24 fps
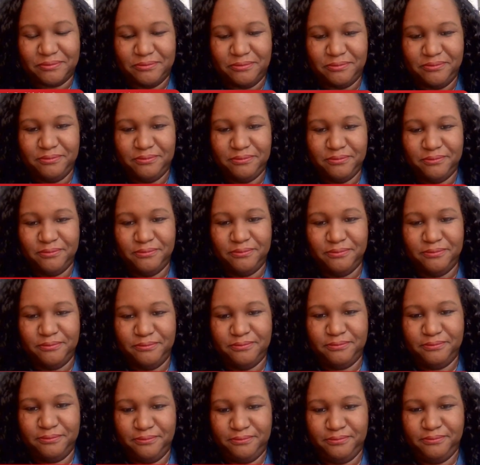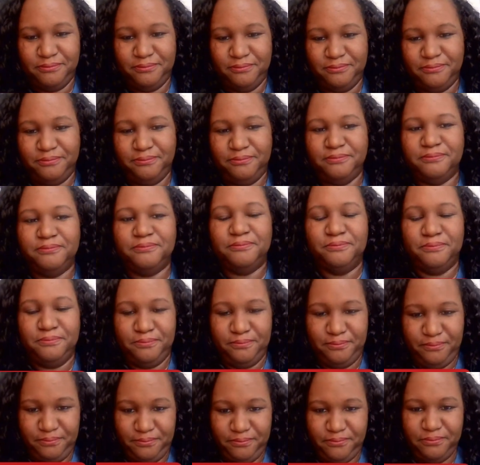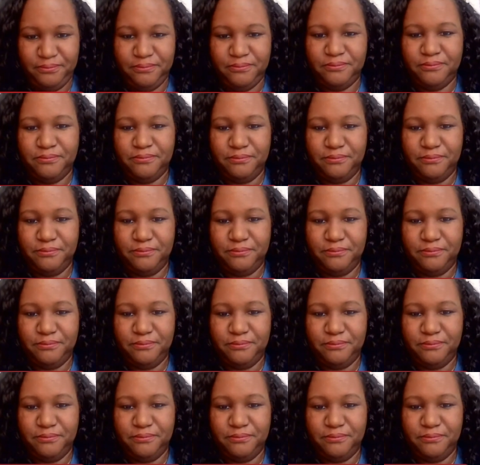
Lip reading: This person isn't speaking.